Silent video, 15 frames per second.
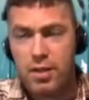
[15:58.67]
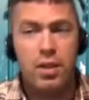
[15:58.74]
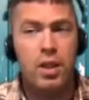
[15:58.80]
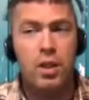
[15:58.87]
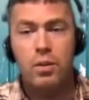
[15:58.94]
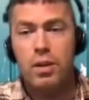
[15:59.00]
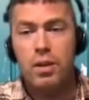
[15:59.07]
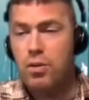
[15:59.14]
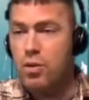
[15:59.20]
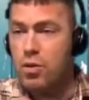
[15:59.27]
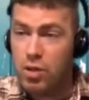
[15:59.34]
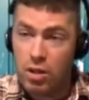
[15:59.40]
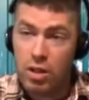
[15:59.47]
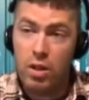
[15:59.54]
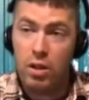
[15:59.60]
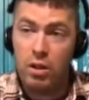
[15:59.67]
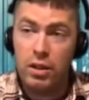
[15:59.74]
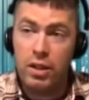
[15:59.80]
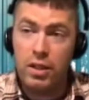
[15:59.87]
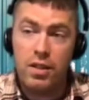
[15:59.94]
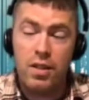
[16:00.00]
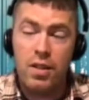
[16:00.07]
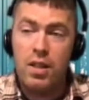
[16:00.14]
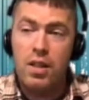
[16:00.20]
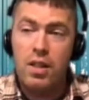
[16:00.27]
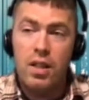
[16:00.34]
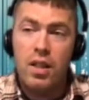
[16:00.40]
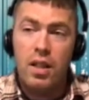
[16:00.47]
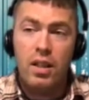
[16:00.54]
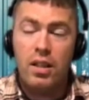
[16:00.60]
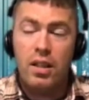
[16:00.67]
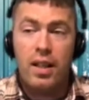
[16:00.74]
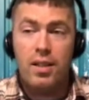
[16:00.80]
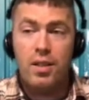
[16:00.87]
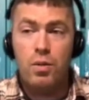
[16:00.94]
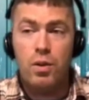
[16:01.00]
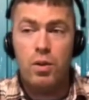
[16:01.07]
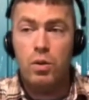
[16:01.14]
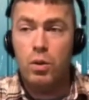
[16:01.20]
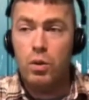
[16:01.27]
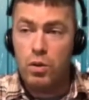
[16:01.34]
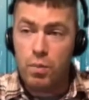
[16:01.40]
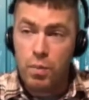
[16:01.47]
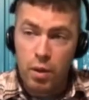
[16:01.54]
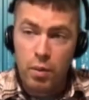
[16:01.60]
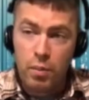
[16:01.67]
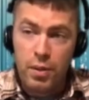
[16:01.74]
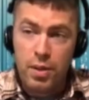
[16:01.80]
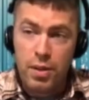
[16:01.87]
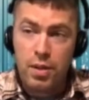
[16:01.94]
No, it's usually it all hits. And that's when you lose purpose and